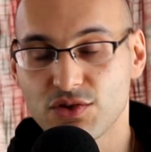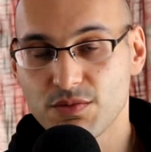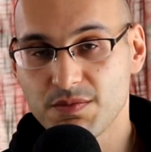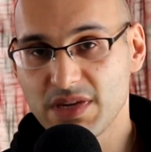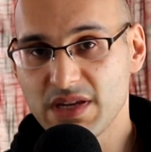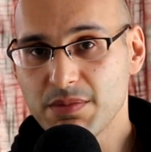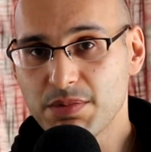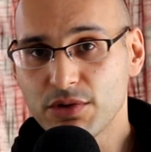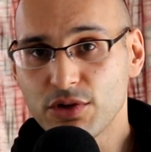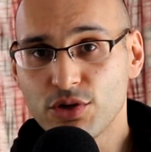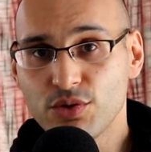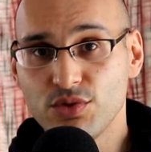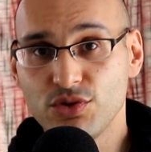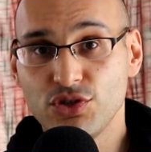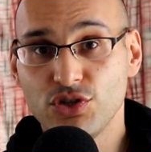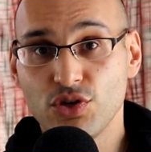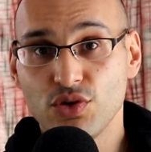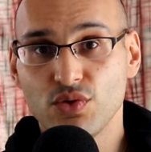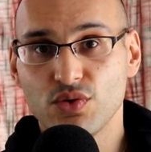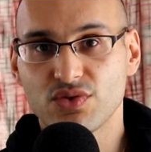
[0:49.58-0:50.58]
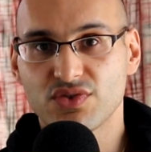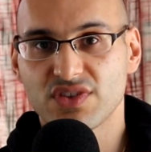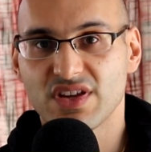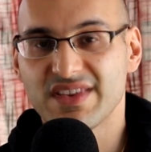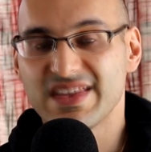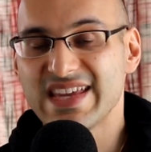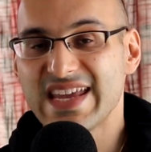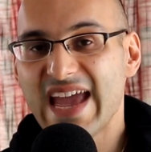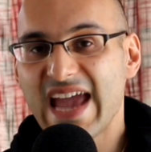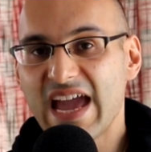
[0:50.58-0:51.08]
so, people who use
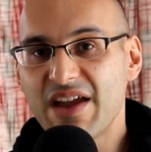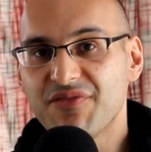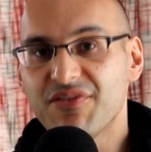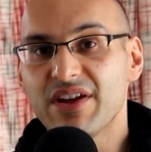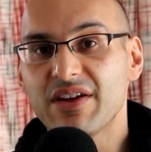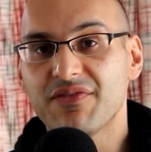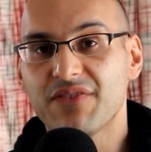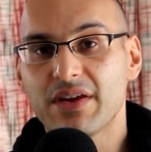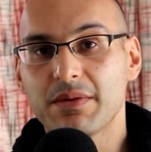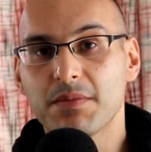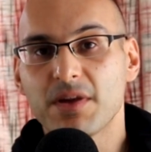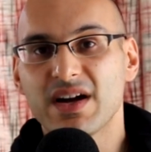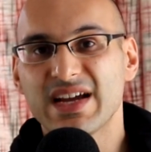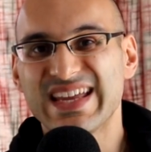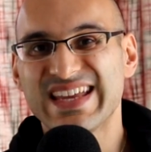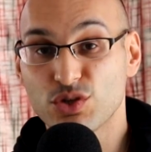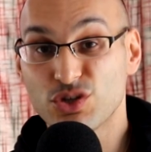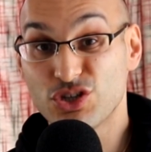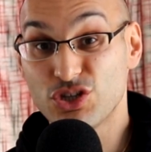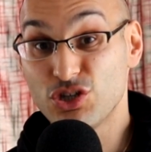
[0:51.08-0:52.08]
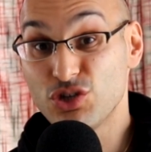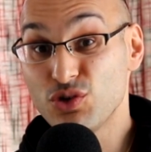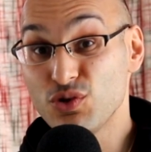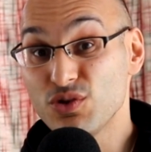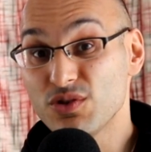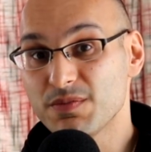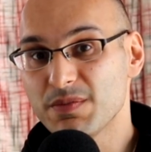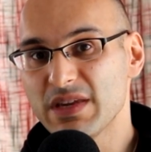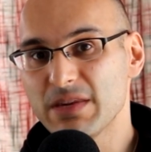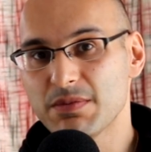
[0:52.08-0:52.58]
the FFMI to
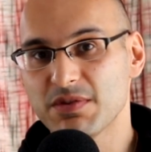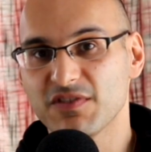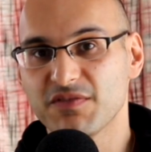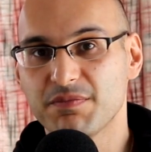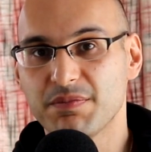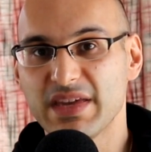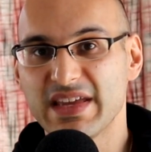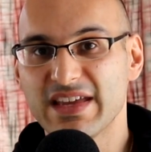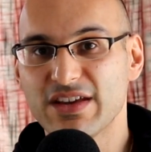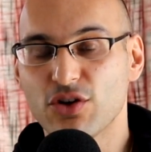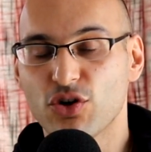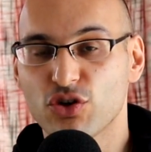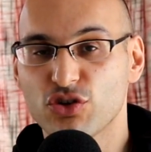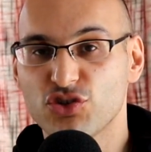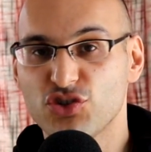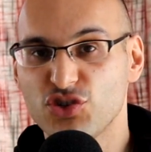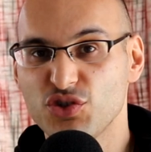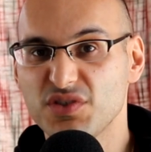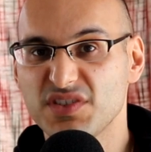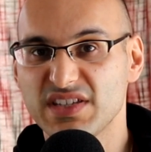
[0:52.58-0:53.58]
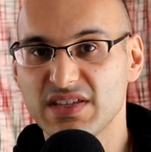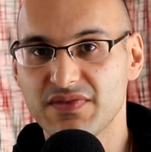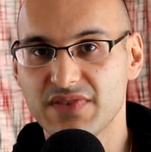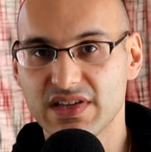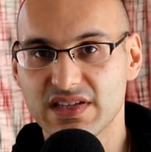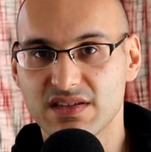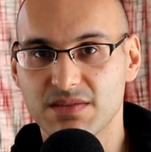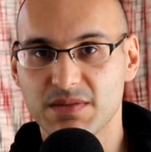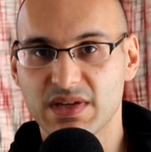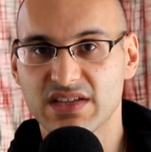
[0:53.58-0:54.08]
accuse people of being on juicy
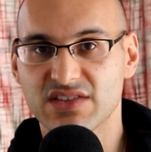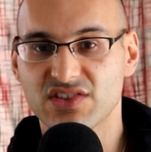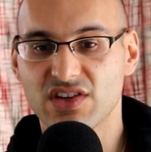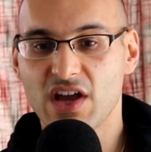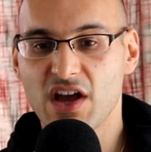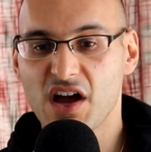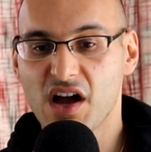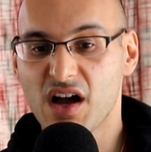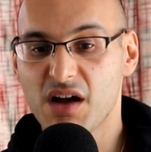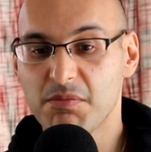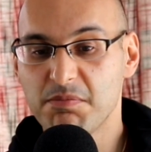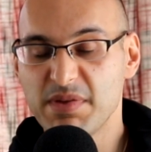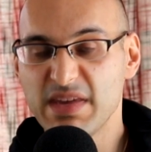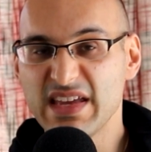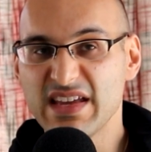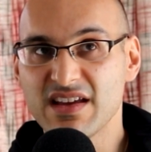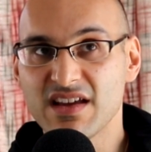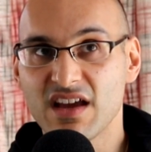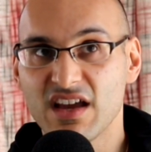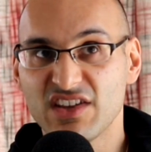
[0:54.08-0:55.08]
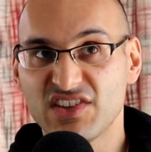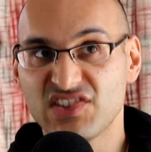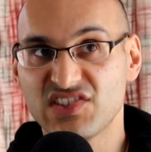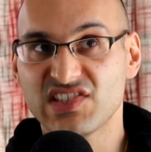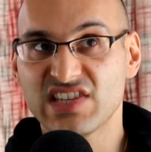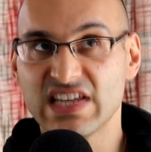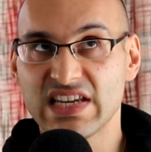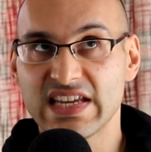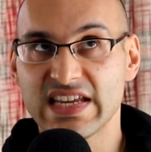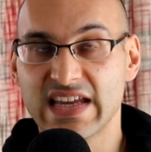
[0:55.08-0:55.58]
vitamins are being as
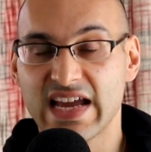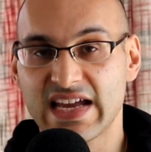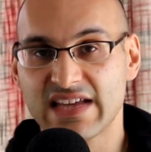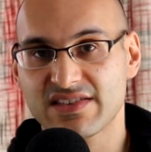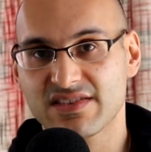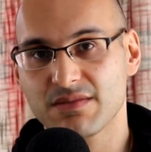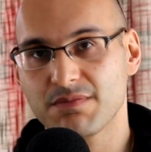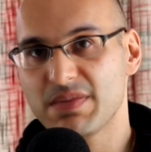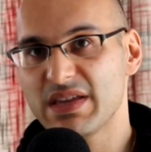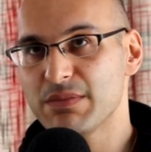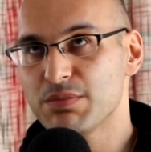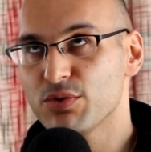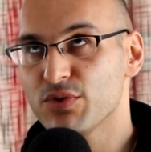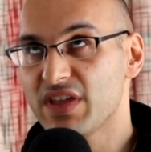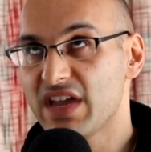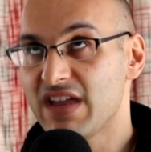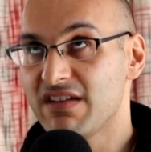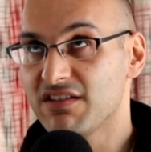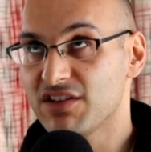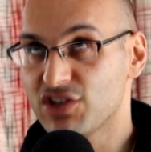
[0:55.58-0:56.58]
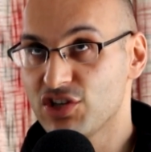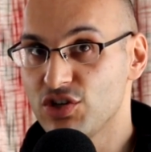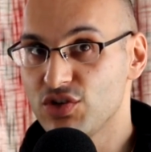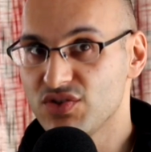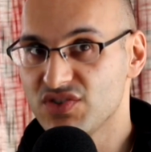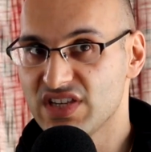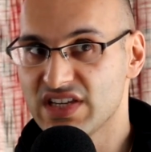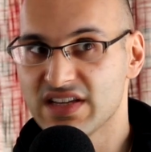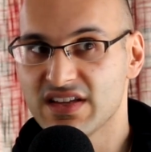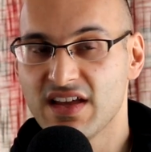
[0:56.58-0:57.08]
silly as the people they're
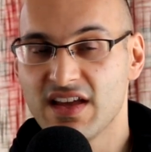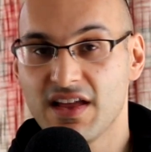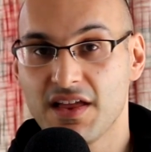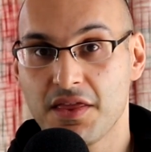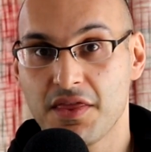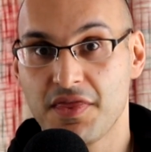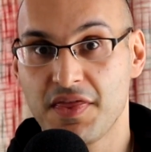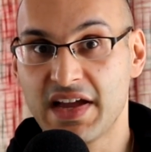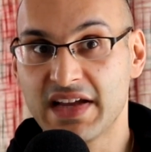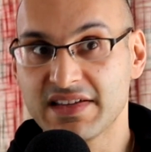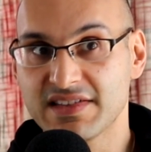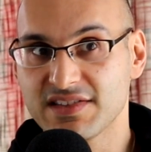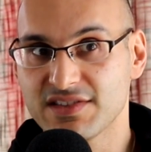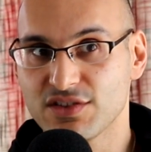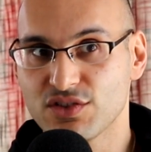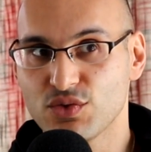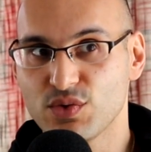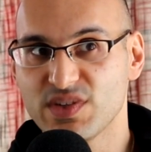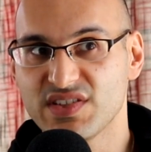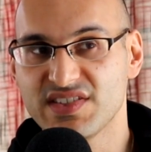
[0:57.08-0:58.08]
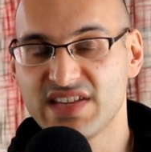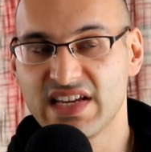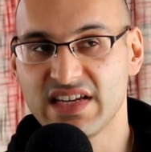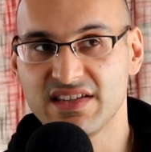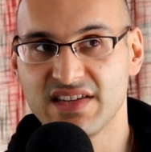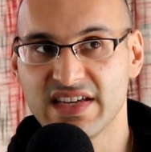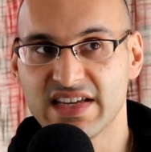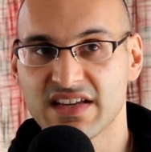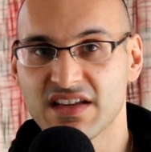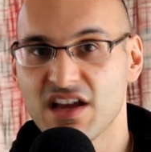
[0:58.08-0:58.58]
accusing. That is a twist
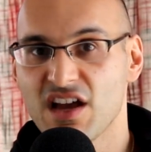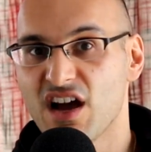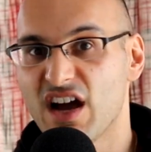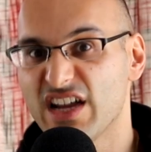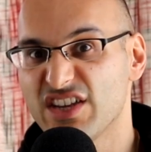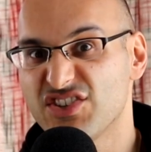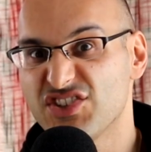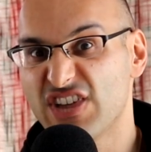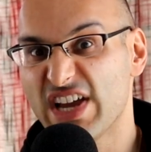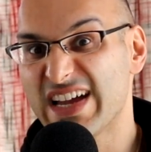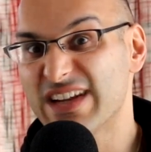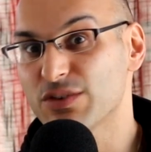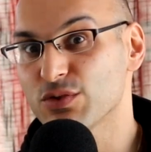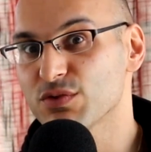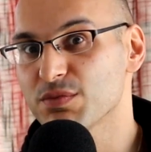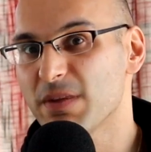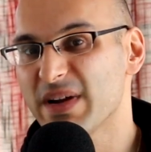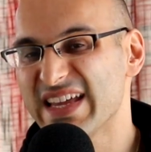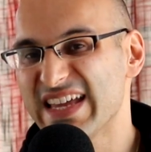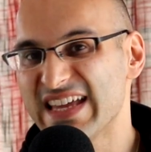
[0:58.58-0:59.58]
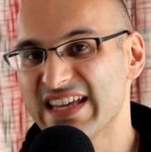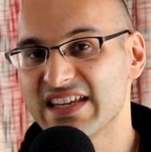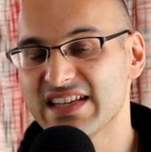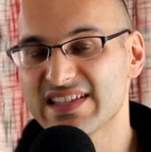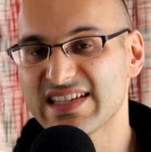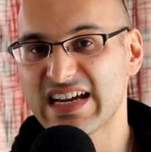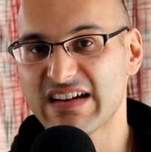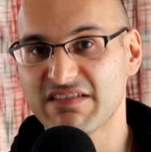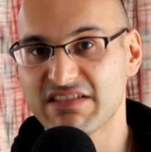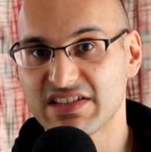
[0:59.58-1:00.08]
ending. I channeled my inner
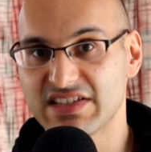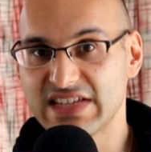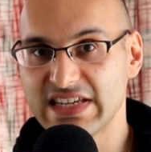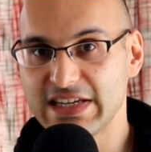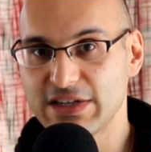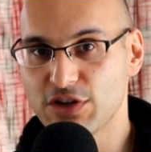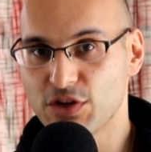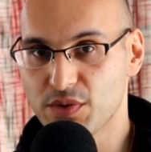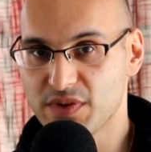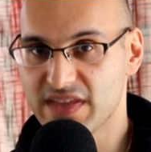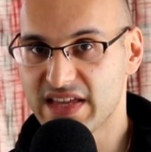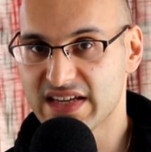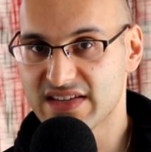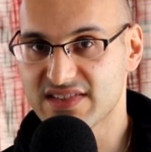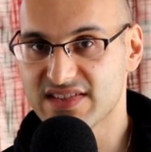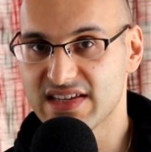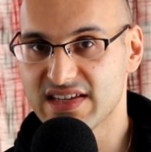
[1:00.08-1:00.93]
Tarantino with that